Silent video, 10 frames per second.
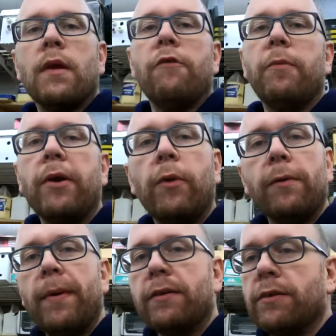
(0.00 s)
Hey everybody,
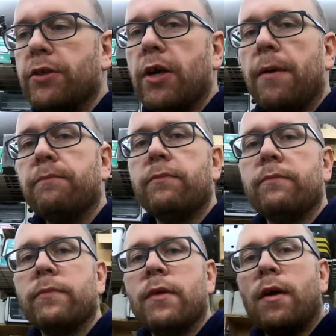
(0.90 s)
welcome back to the shop.
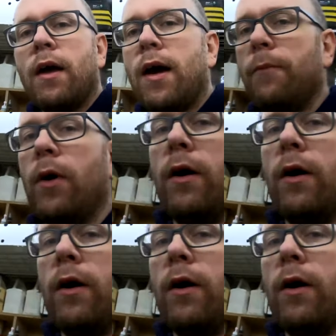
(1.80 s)
I'm